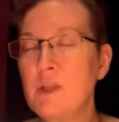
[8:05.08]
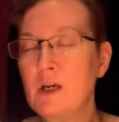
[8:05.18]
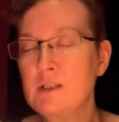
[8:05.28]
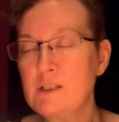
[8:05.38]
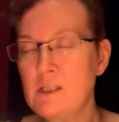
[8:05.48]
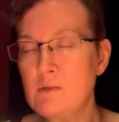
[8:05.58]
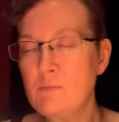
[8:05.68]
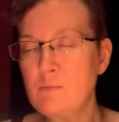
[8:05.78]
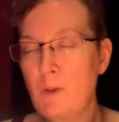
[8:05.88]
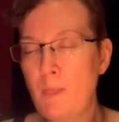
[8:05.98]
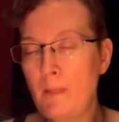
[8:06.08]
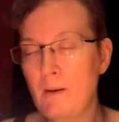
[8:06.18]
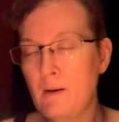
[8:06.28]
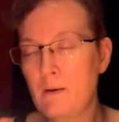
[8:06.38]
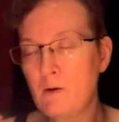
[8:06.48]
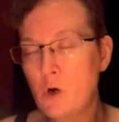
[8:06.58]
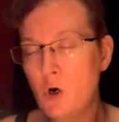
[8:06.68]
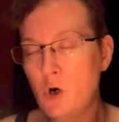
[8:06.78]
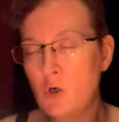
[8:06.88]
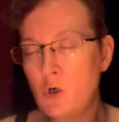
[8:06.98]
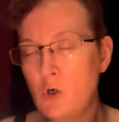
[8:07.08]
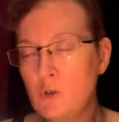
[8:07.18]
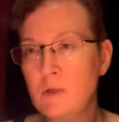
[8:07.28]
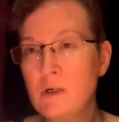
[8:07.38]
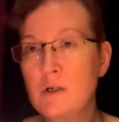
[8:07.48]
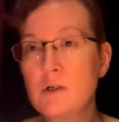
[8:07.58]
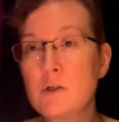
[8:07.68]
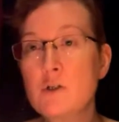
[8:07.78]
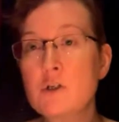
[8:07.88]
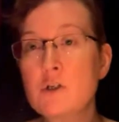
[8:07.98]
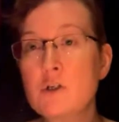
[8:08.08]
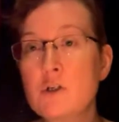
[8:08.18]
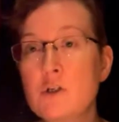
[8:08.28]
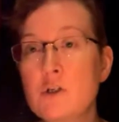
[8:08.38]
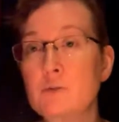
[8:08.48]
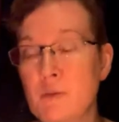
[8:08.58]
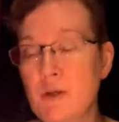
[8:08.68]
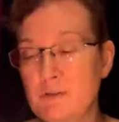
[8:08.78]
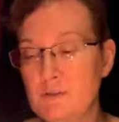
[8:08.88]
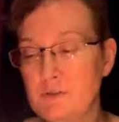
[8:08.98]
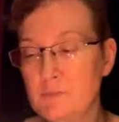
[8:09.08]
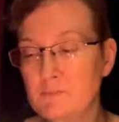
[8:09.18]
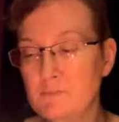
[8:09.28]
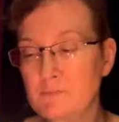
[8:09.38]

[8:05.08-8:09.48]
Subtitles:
a deep, calm, sheltered space.